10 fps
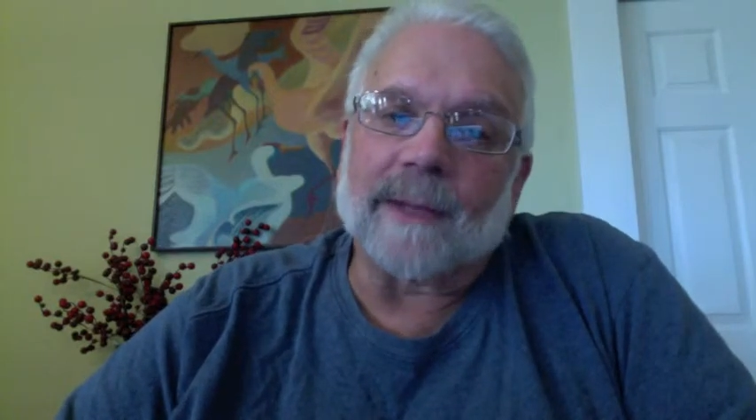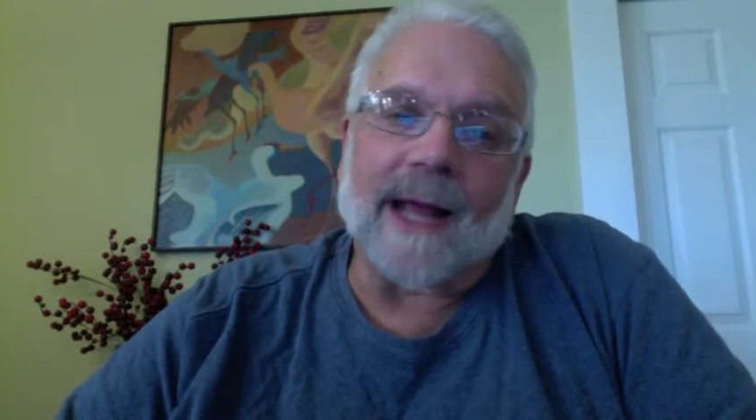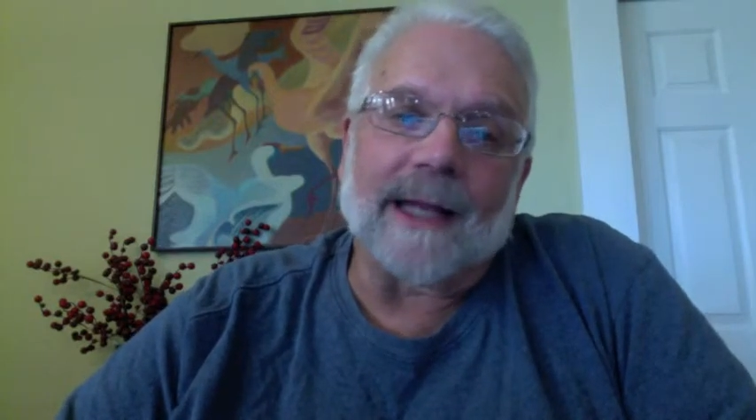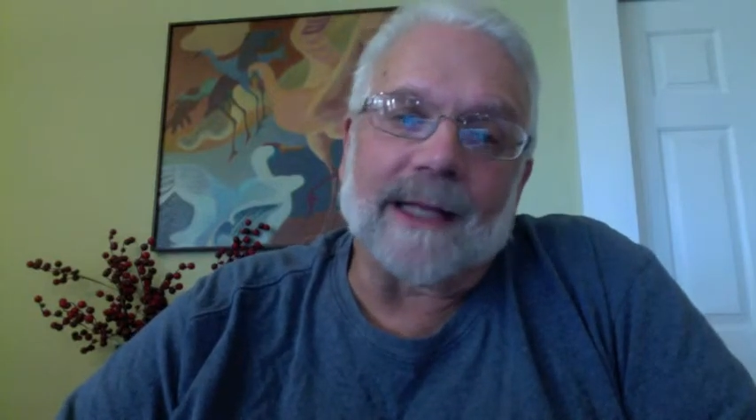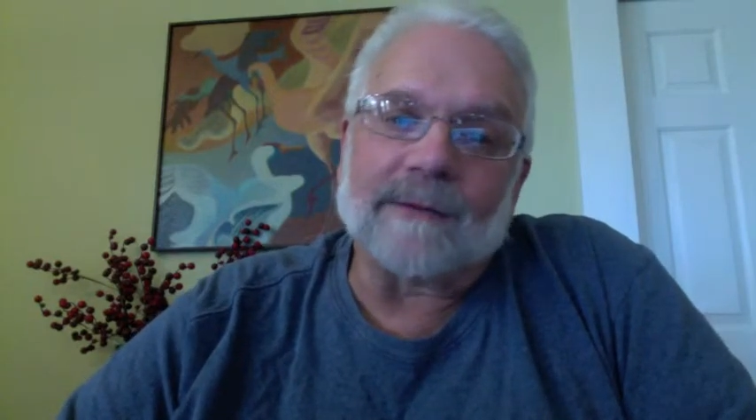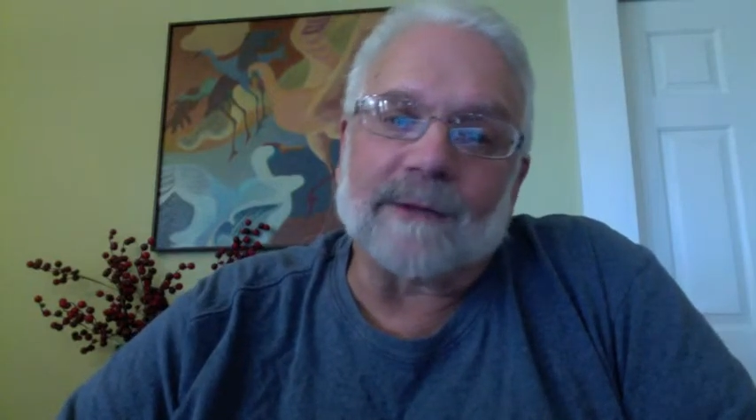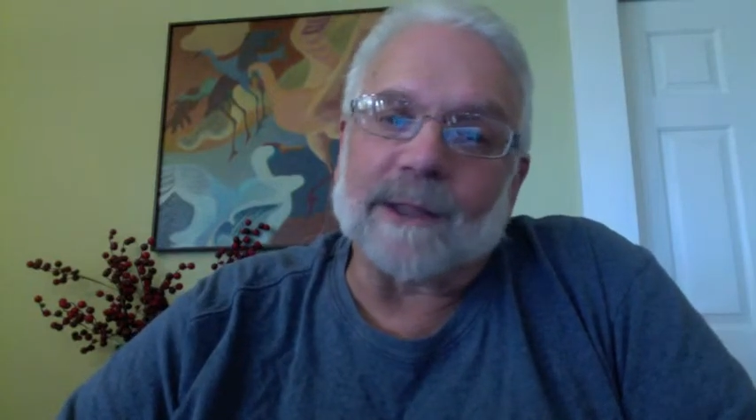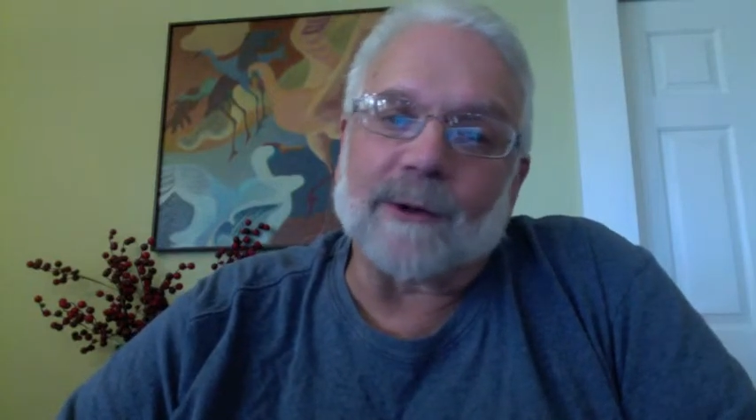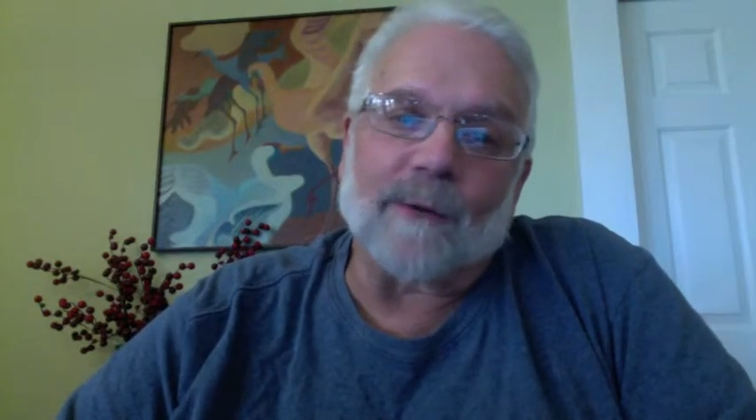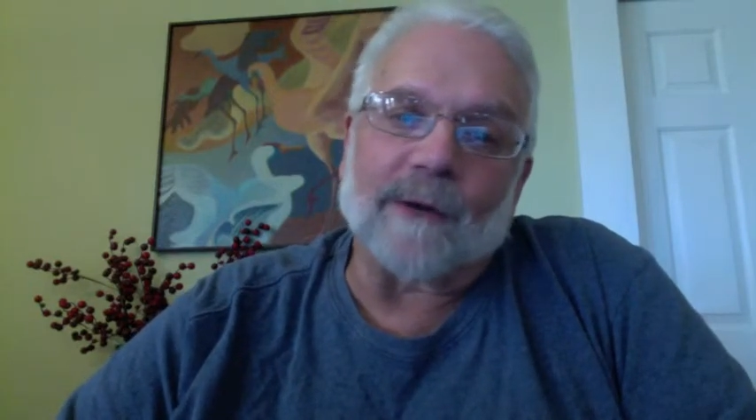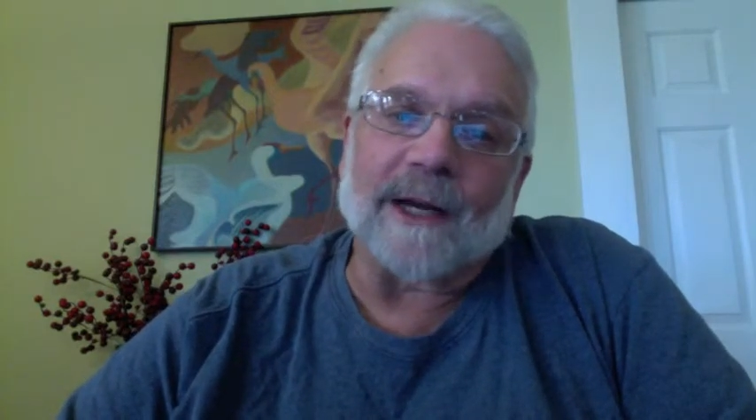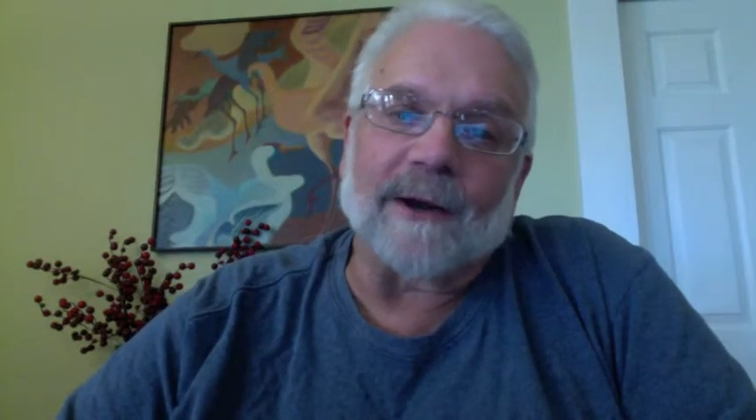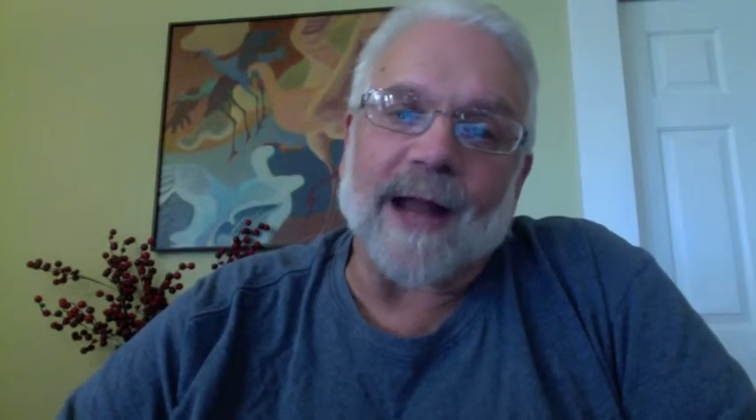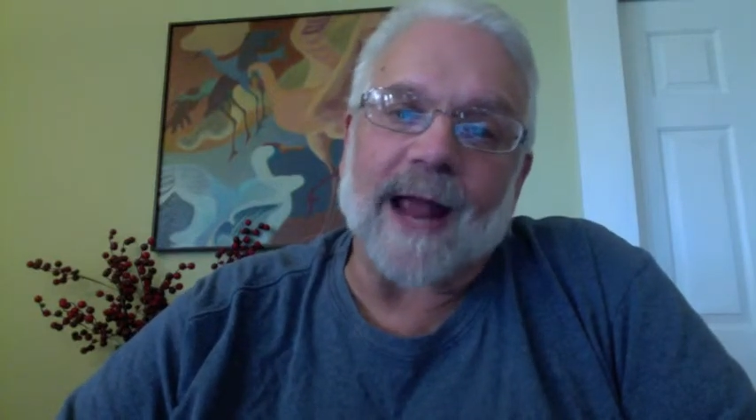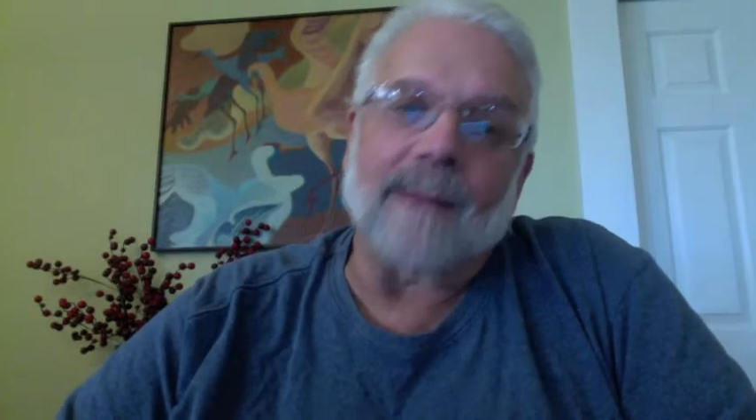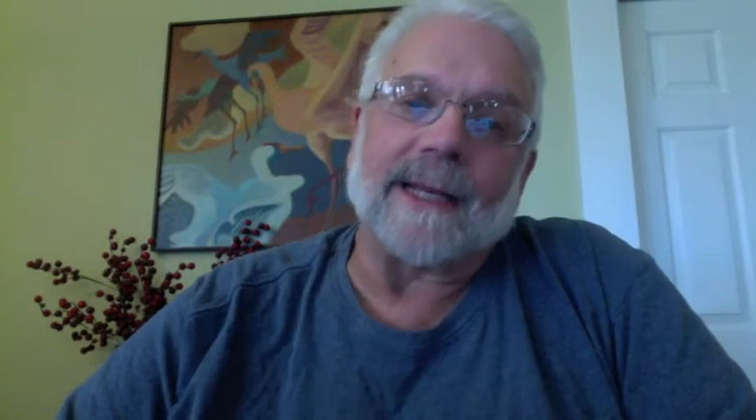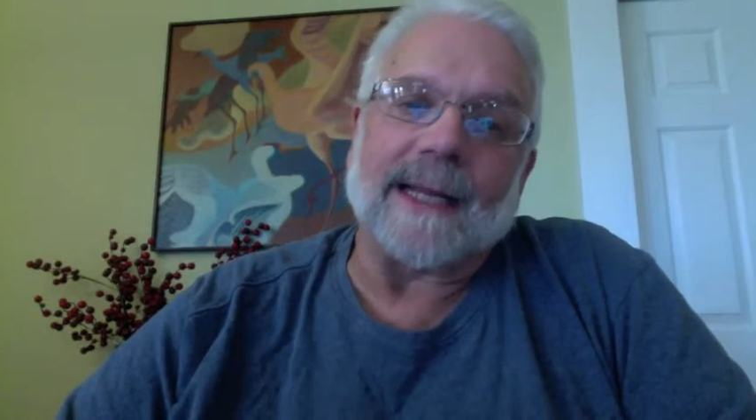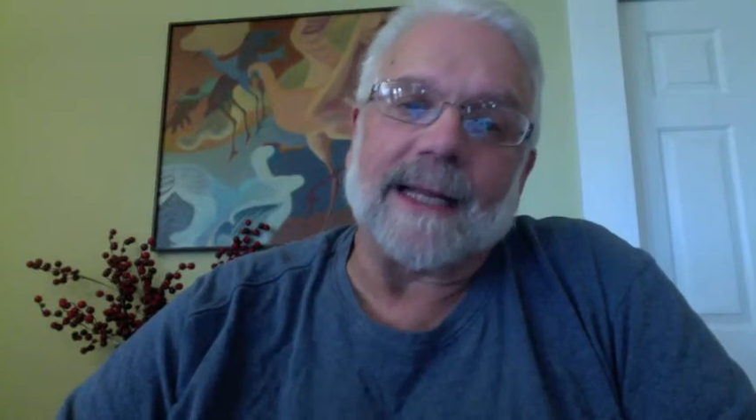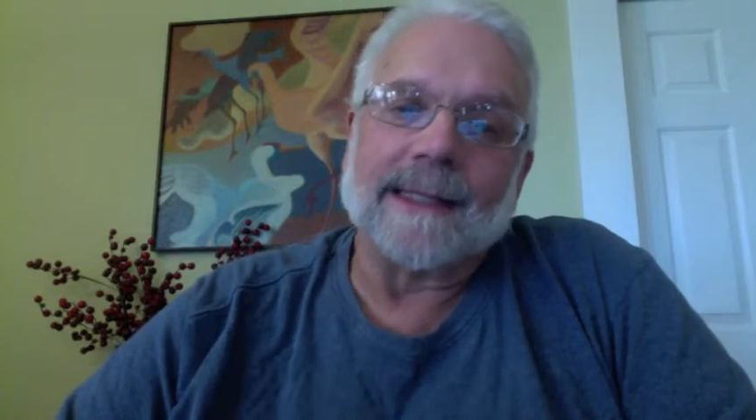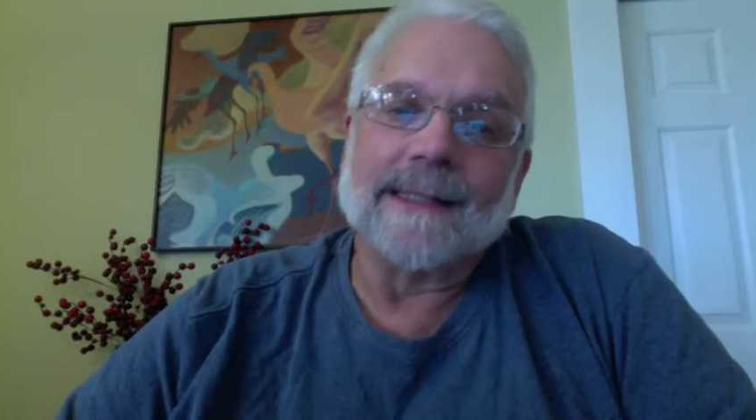but I live clear over here in
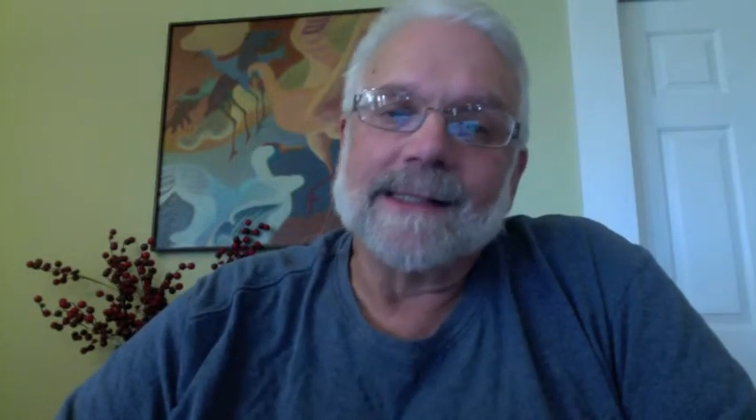Amity,